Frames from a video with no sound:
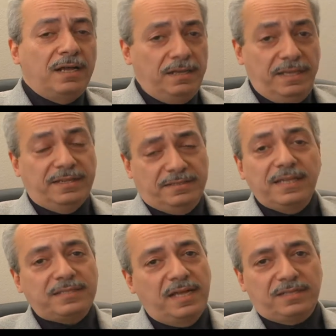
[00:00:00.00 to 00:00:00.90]
Yes,
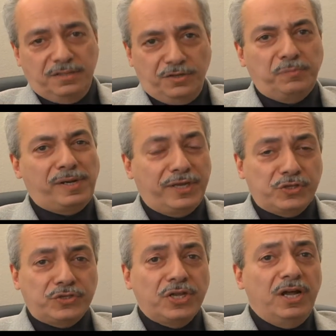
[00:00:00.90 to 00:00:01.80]
test has other
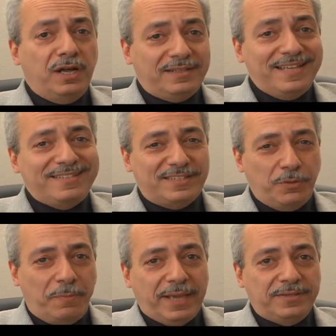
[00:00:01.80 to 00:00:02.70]
implications. Test is the
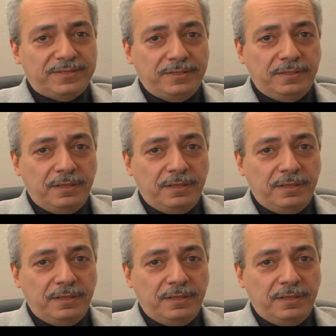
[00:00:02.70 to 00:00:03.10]
base.